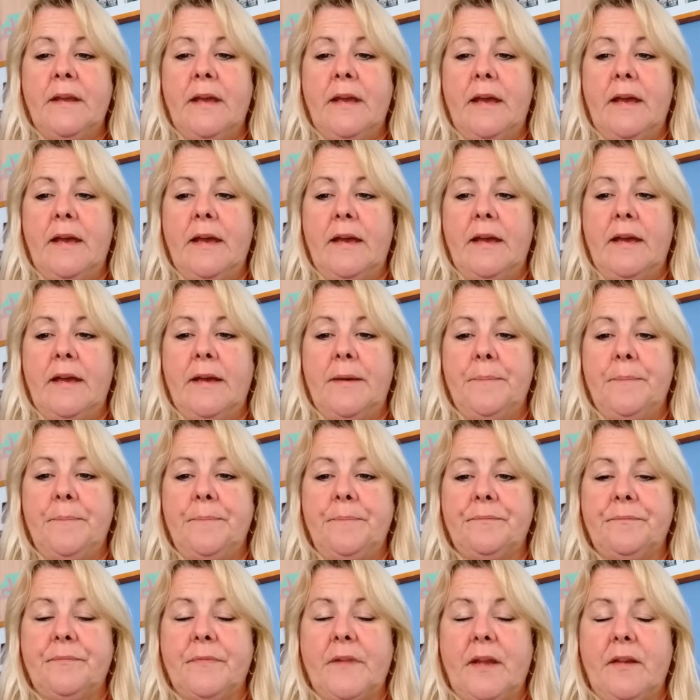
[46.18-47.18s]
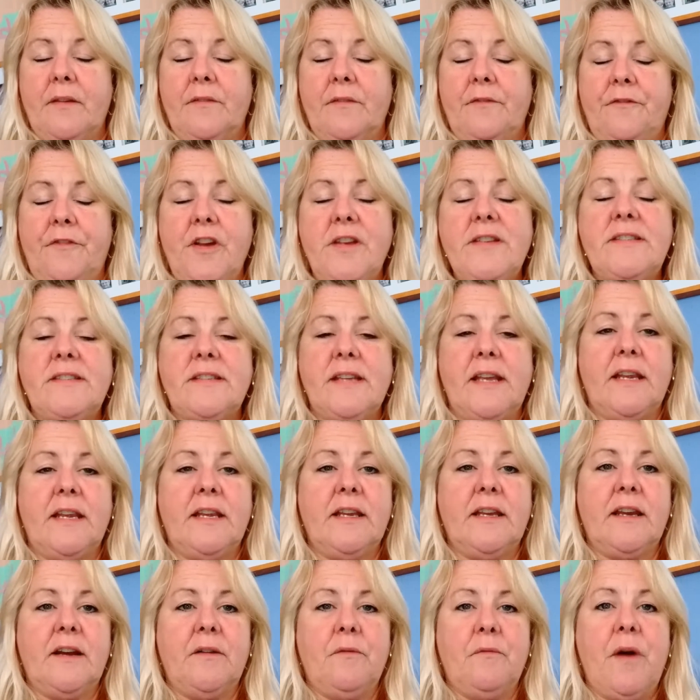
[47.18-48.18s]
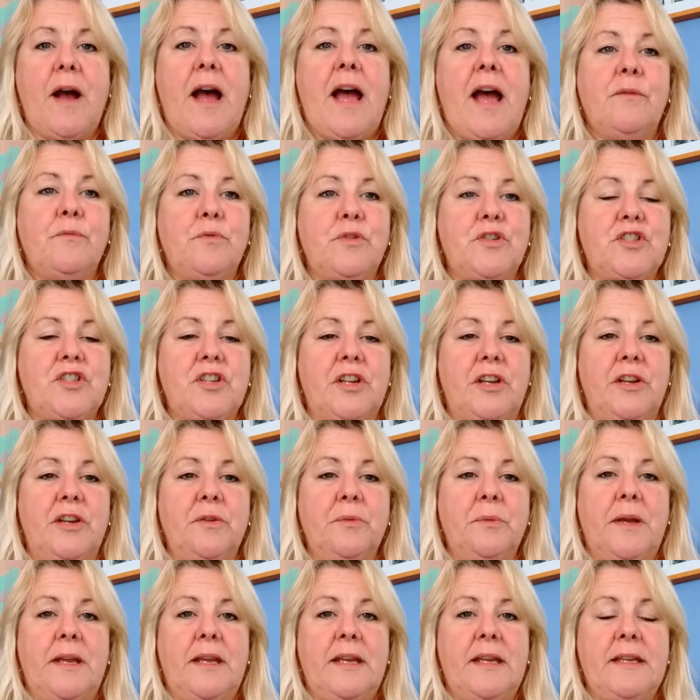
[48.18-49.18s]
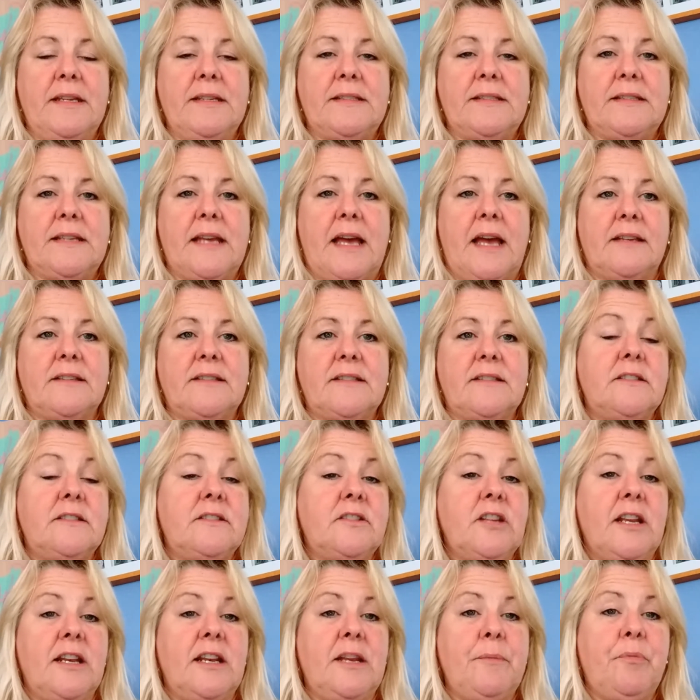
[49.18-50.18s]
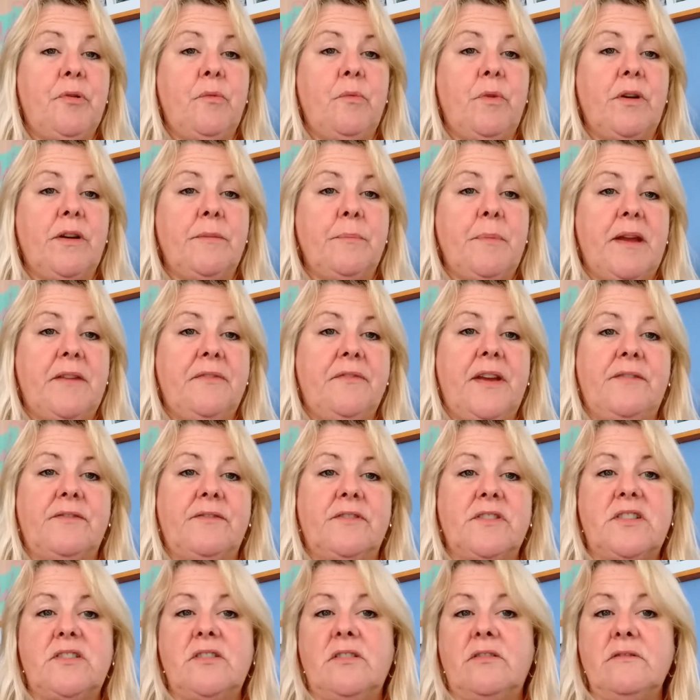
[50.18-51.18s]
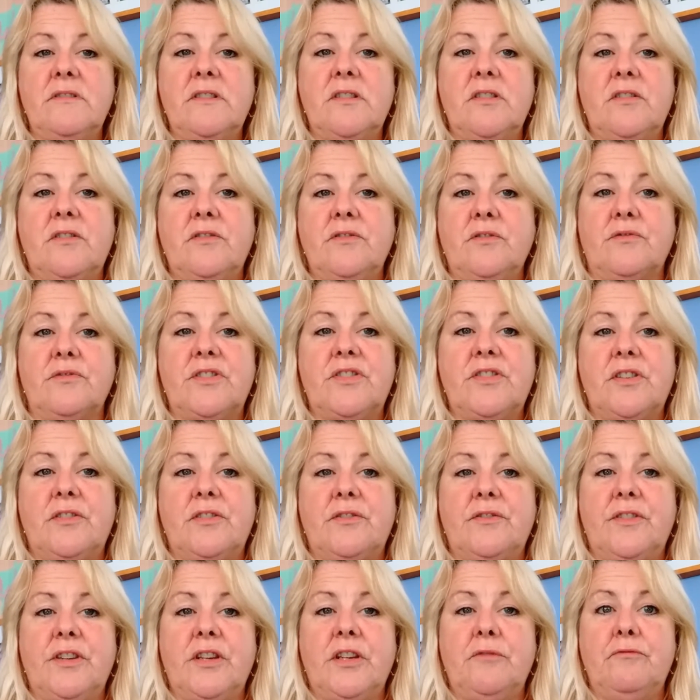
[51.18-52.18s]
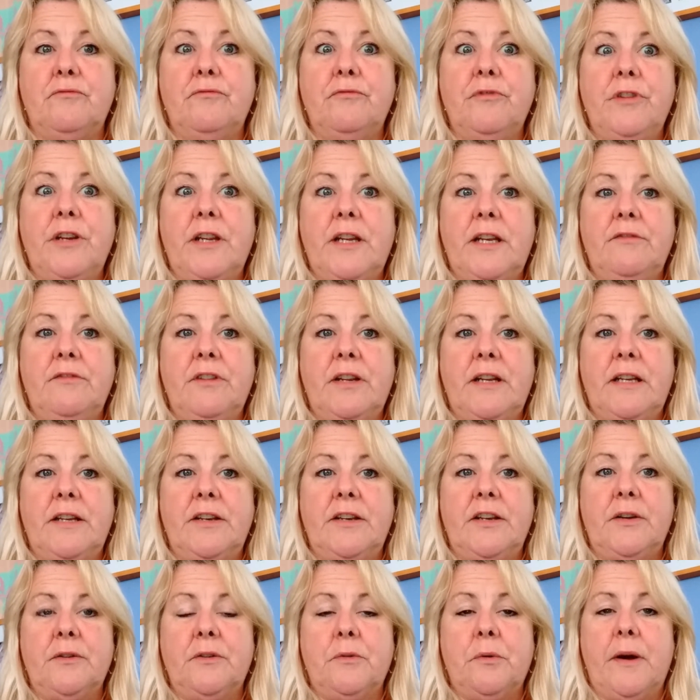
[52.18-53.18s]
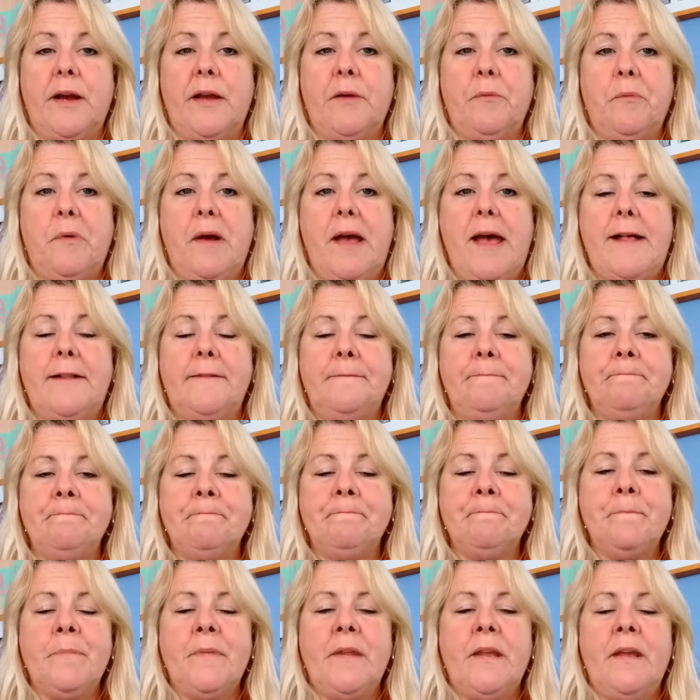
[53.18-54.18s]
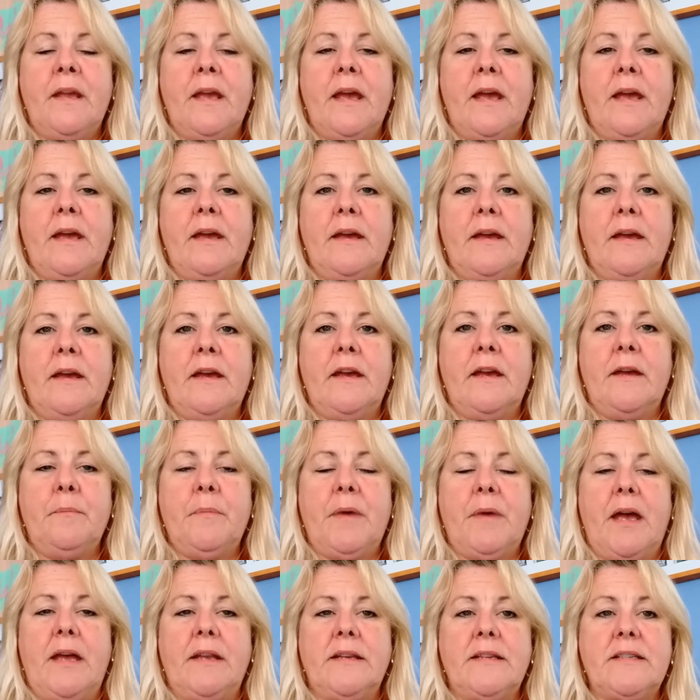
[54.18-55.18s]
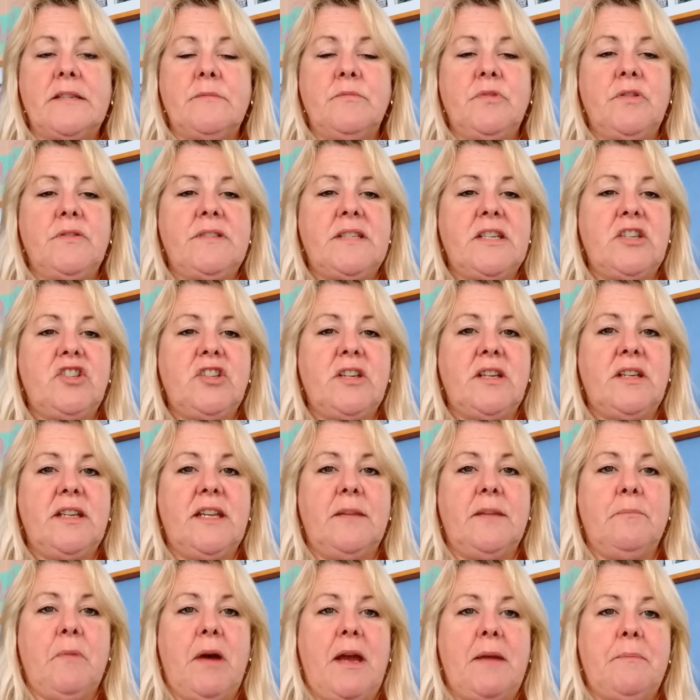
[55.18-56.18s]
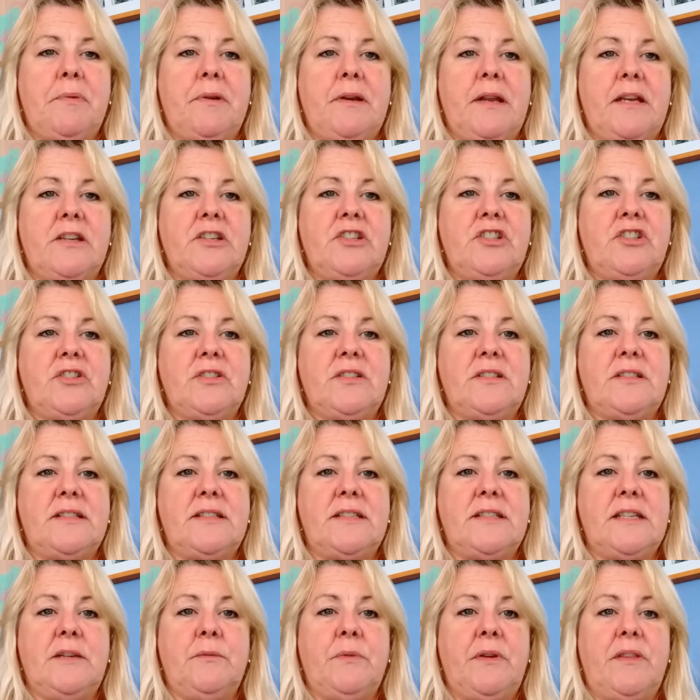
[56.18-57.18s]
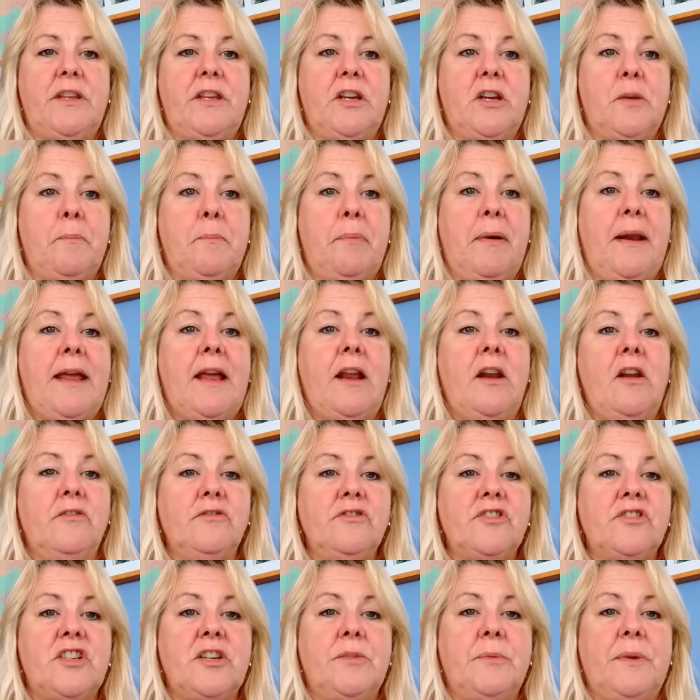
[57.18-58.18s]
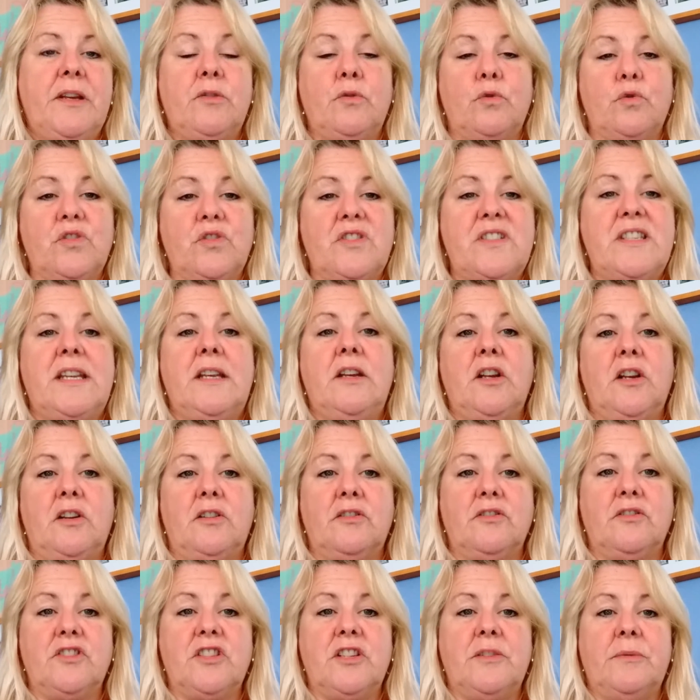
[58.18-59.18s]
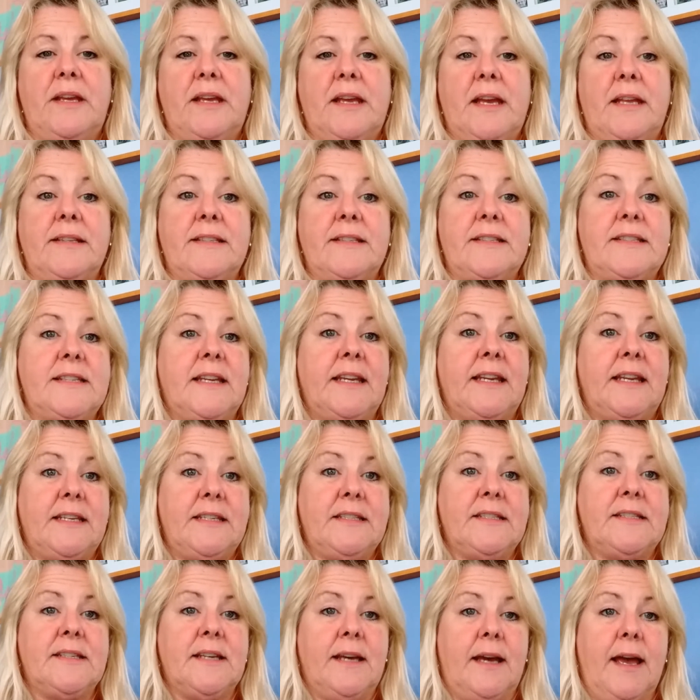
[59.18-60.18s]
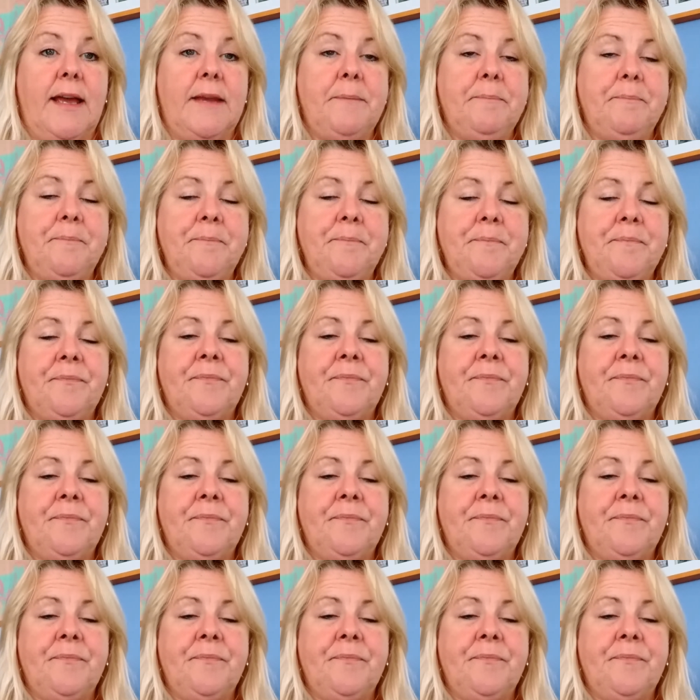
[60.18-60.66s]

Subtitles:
First thing, what I would do is I'd certainly put one of my favourite songs on, or a song that you really know quite well. And as a musician, it might be nice just to see whether you can play along to it or sing along to it and sing in time.